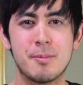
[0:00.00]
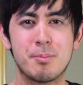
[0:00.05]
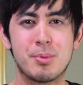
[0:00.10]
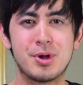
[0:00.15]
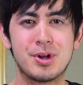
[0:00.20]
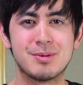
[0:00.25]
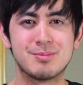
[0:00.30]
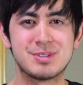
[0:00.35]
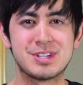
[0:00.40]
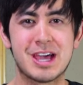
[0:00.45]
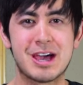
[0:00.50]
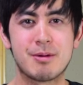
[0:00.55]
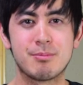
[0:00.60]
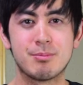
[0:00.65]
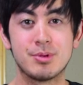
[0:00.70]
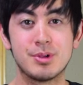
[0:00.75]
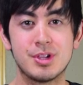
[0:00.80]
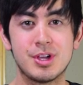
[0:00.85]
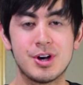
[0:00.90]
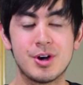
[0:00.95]
put them down
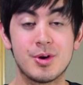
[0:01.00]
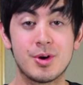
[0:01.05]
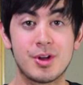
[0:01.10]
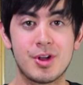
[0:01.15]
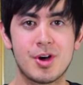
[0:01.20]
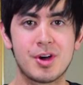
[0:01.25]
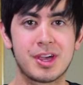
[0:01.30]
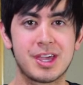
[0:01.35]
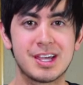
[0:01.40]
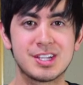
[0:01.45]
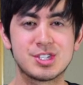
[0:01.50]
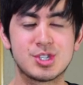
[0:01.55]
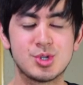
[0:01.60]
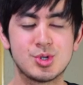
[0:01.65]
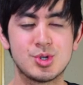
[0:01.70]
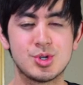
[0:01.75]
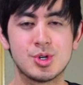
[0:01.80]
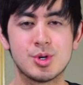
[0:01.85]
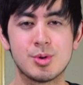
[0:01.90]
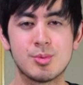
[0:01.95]
below, and I'll get to
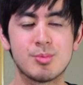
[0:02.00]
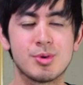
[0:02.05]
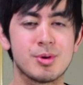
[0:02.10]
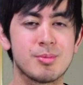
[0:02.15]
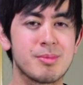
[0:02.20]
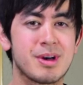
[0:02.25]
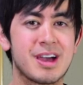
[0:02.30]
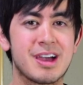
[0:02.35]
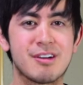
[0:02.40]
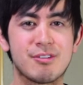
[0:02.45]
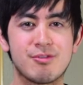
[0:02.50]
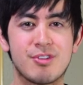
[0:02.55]
them, or my